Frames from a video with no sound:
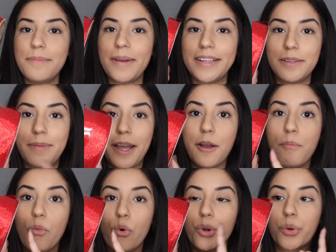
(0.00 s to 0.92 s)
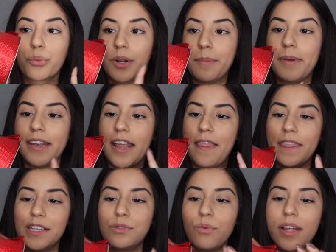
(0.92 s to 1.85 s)
up, I did buy more ribbon,
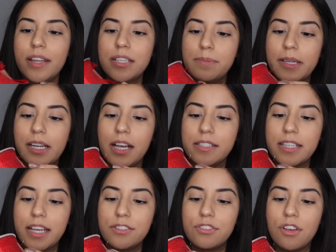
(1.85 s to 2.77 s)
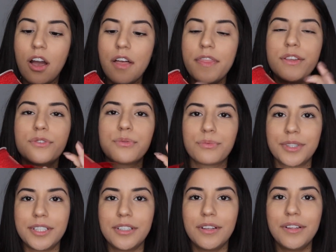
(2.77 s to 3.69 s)
and this one is because I saw this
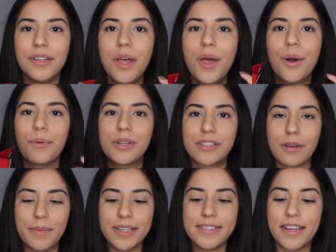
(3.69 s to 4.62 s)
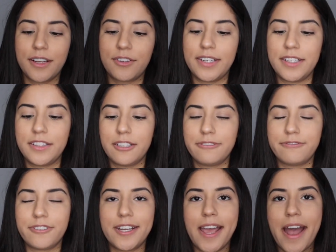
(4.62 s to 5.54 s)
reel where somebody decorated their
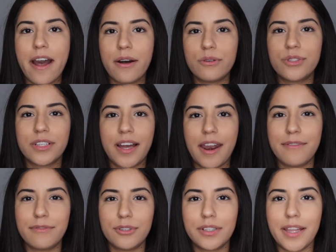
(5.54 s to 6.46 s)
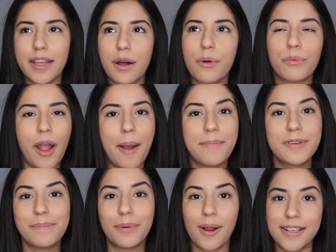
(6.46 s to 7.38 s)
front house to kind of look like a
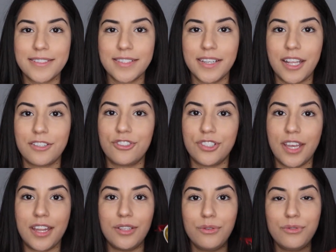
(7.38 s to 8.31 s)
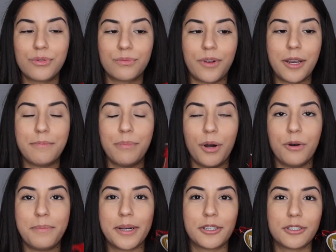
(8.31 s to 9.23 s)
wrapped present, and she had used red
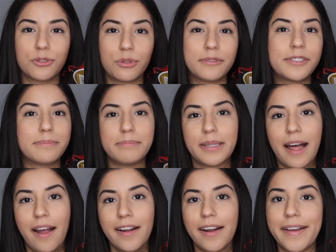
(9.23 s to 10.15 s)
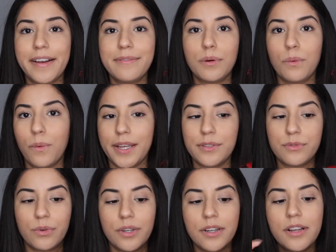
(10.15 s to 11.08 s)
bow, but her door was black. I have a white
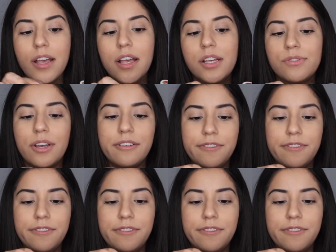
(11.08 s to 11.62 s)
door, so I